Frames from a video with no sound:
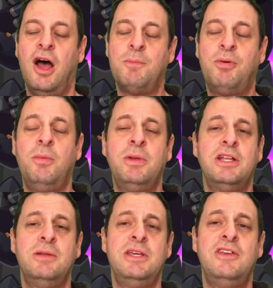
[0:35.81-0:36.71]
I'm probably
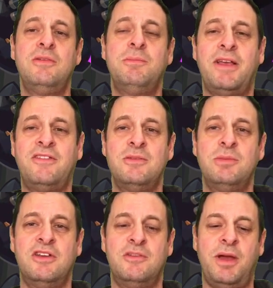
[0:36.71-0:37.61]
going to be using Bastion
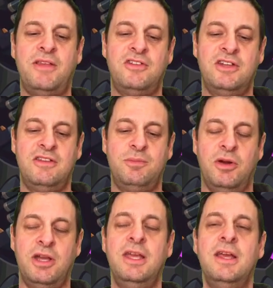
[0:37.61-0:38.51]
because Bastion is
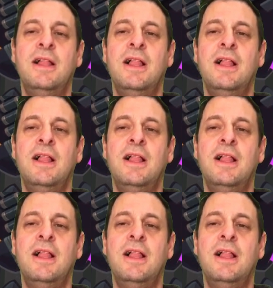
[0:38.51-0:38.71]
my...